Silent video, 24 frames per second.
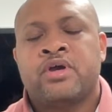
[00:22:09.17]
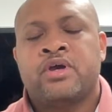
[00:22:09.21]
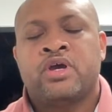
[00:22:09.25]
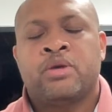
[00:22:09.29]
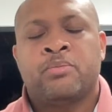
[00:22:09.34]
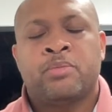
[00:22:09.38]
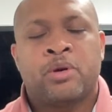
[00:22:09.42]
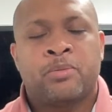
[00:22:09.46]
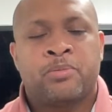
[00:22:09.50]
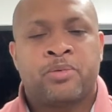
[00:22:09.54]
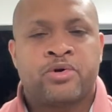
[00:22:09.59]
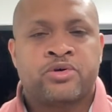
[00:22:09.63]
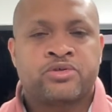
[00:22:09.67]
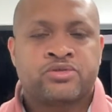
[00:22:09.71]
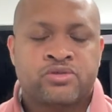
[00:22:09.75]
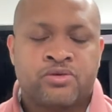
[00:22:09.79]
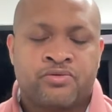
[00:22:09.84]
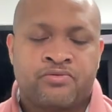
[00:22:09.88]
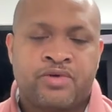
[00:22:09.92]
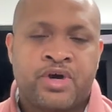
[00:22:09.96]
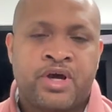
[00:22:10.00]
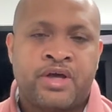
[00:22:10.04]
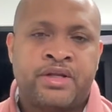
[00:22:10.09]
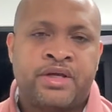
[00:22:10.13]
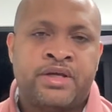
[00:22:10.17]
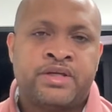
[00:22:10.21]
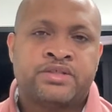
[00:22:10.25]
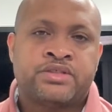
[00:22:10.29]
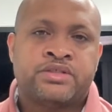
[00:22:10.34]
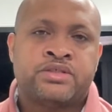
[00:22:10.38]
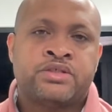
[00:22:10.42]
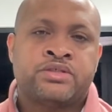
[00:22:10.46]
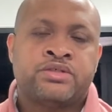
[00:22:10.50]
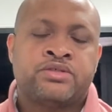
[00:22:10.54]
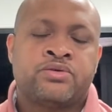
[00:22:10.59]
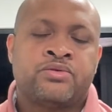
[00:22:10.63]
in my personal
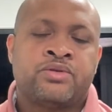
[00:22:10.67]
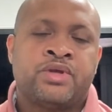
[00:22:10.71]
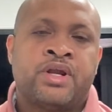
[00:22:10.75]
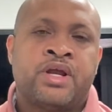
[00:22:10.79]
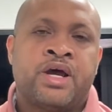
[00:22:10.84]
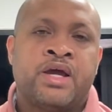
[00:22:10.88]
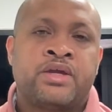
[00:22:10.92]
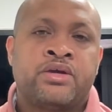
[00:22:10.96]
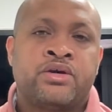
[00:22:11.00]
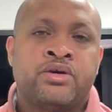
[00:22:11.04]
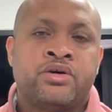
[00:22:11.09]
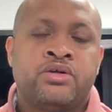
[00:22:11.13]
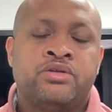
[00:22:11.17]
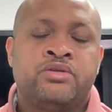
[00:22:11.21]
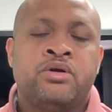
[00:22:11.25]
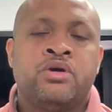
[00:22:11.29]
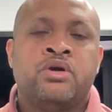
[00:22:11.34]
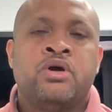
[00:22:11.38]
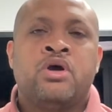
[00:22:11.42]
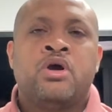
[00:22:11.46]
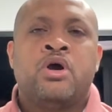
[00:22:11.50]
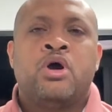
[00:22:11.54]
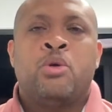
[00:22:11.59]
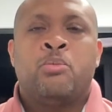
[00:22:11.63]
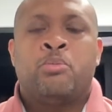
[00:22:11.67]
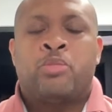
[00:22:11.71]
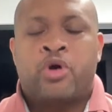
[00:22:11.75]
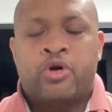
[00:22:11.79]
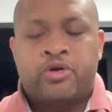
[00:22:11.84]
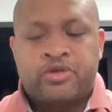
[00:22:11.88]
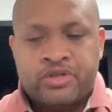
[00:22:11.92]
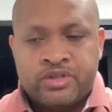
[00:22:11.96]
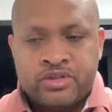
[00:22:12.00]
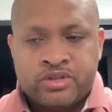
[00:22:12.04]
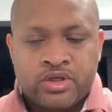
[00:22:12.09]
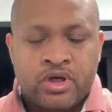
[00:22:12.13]
finances so that I could
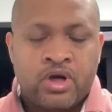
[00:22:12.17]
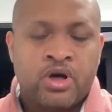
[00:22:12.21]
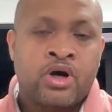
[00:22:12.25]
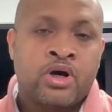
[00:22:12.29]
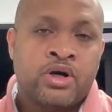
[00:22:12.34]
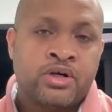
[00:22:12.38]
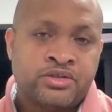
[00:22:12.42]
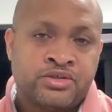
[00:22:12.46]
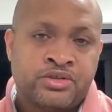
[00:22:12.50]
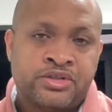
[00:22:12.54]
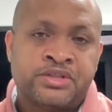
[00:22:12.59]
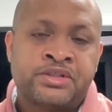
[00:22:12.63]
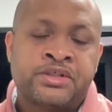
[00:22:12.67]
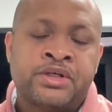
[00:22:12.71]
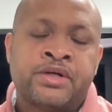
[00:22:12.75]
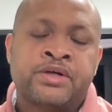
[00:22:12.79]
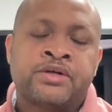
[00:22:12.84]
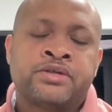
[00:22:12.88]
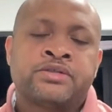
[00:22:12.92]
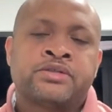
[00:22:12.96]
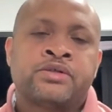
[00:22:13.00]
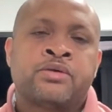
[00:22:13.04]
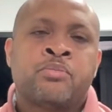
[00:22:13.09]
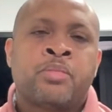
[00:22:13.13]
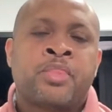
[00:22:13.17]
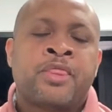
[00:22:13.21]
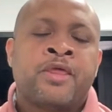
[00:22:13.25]
purchase 100 shares.